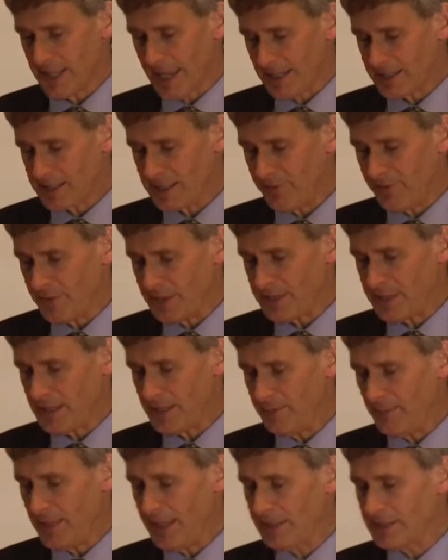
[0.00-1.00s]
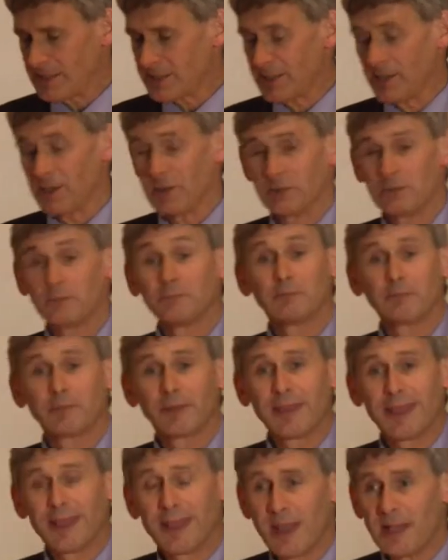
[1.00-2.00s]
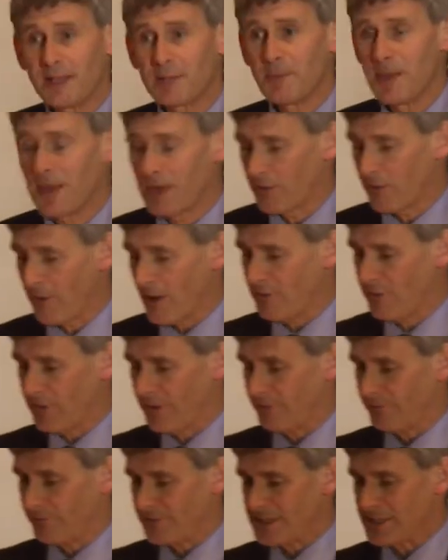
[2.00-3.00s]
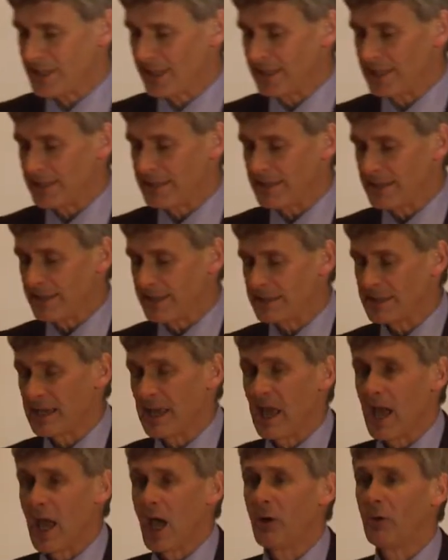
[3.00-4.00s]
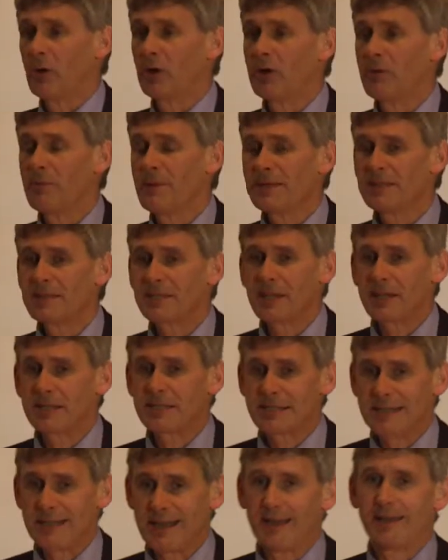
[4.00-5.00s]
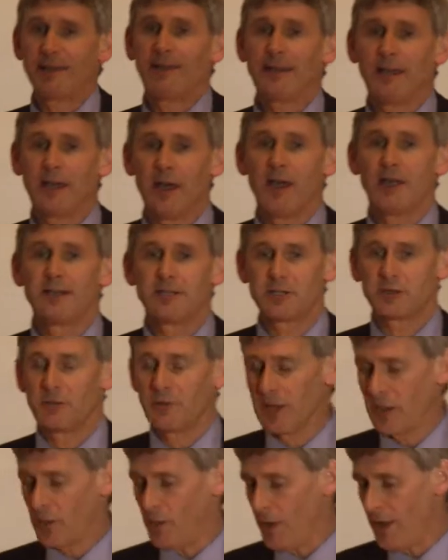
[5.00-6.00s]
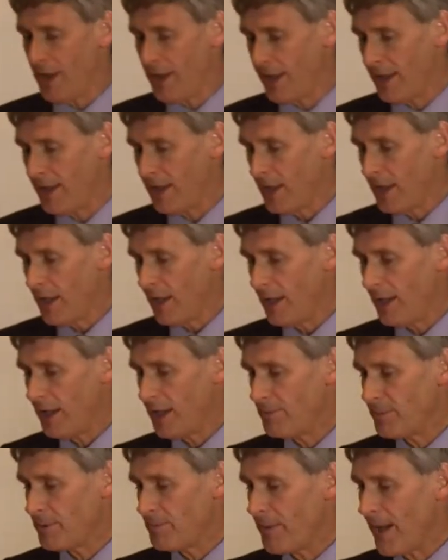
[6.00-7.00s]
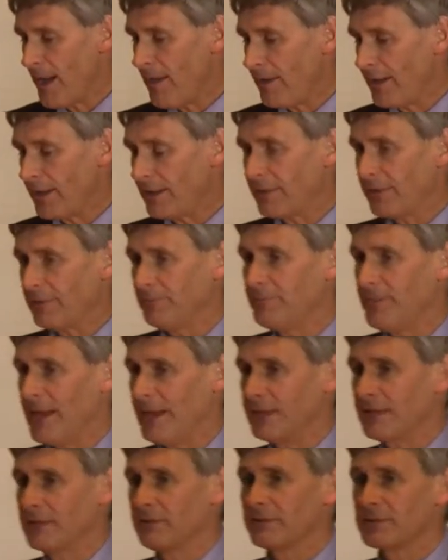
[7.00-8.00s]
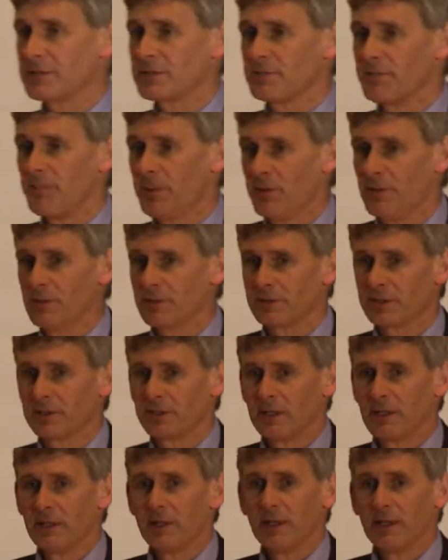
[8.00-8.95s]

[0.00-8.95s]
activity means that there's going to be a growth in facilities, and we're almost certainly going to require hyperbaric medical support